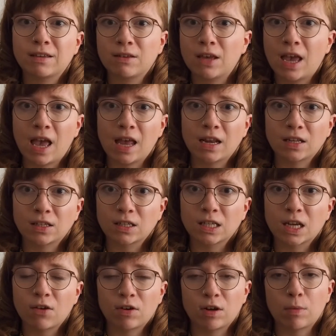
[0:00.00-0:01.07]
care
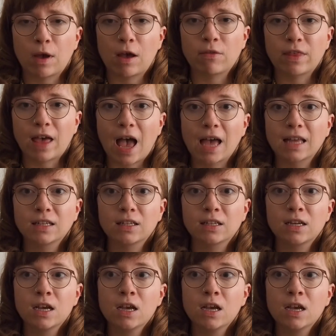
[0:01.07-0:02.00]
necessarily about that,